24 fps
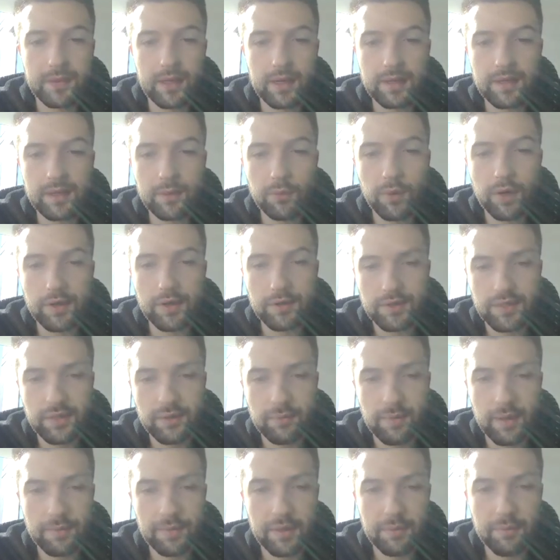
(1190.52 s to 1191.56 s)
I think wide receiver
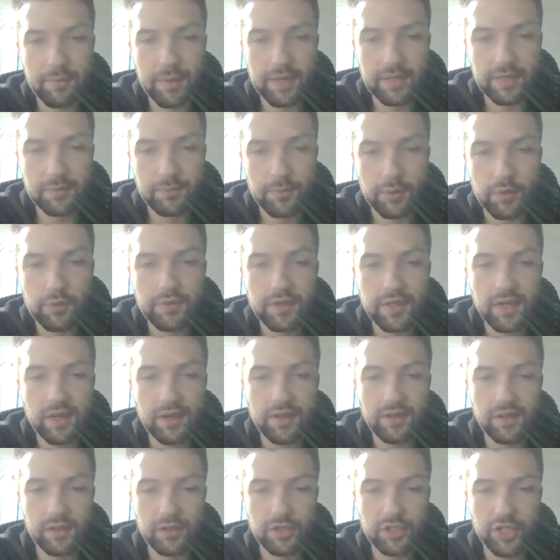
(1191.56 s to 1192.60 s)
might be the best move. You got
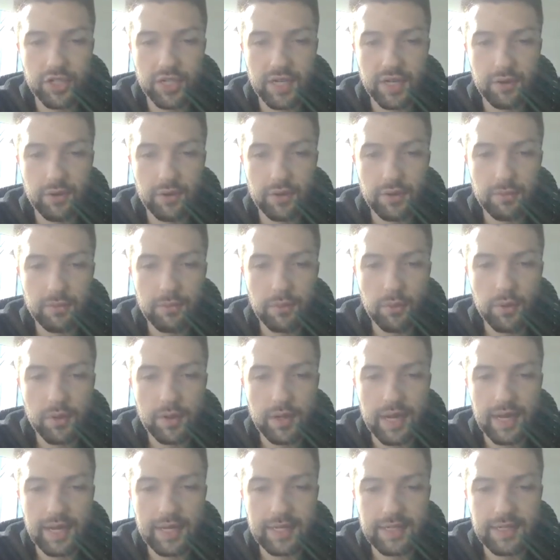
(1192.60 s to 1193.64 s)
Khalil Shakir on the
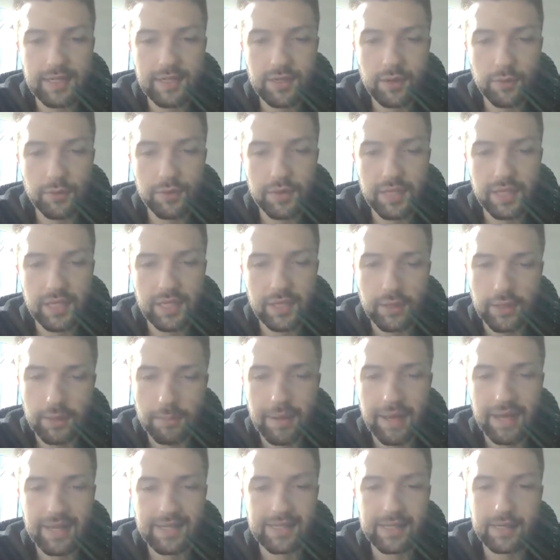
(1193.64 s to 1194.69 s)
board. I don't think you can
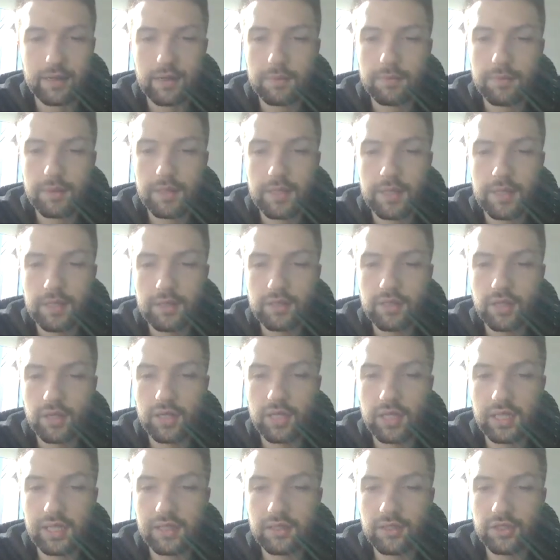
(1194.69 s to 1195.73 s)
pass it up. So
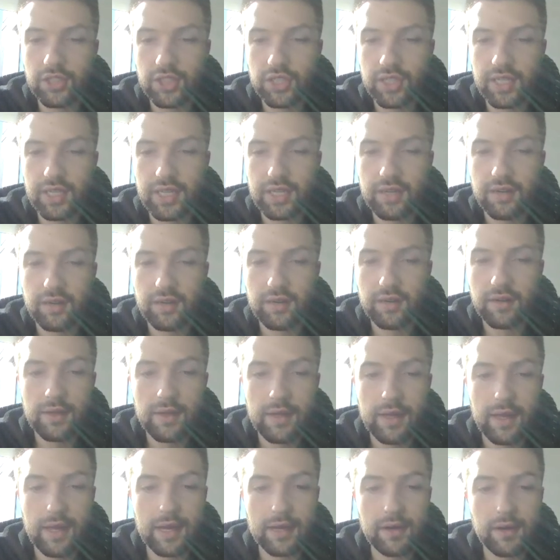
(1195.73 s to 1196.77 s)
Khalil Shakir
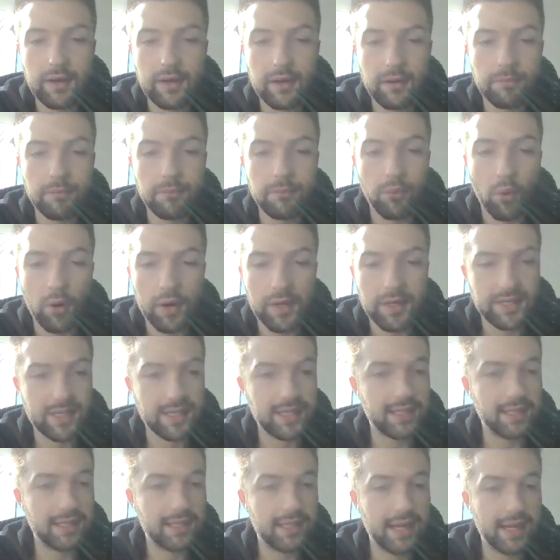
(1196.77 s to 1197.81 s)
out of Boise
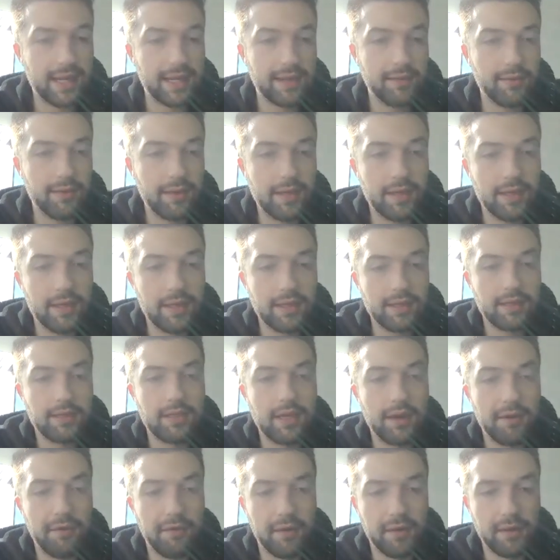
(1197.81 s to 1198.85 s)
State,
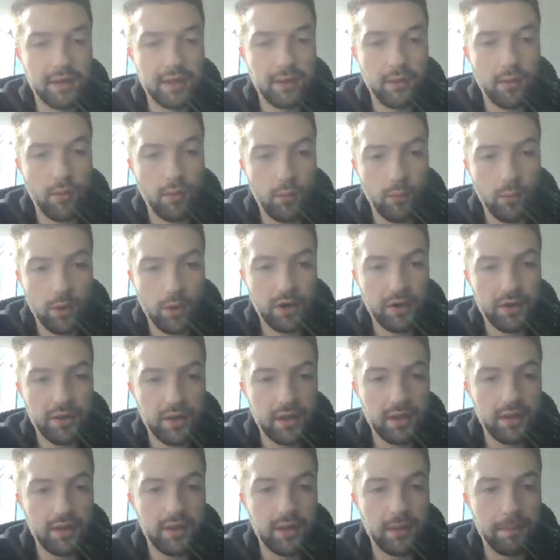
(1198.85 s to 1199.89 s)
definitely worth
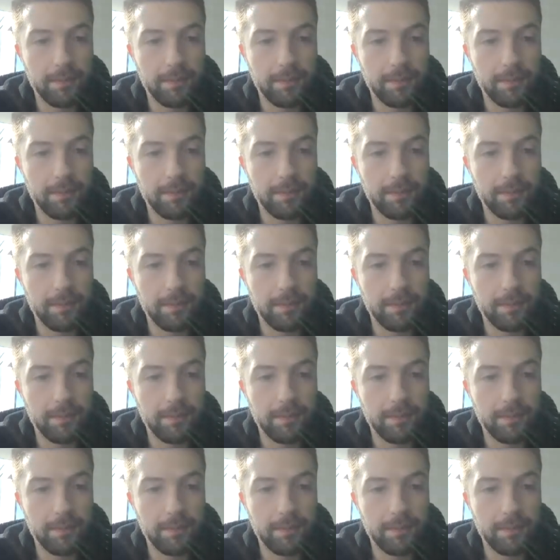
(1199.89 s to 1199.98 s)
the